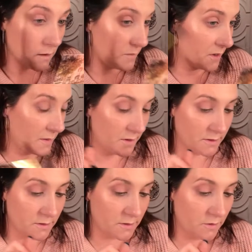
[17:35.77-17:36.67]
I mean,
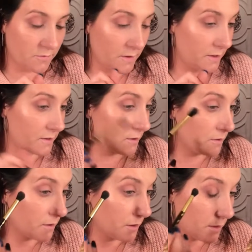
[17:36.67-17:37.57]
so far so
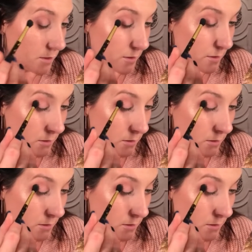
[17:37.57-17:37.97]
good.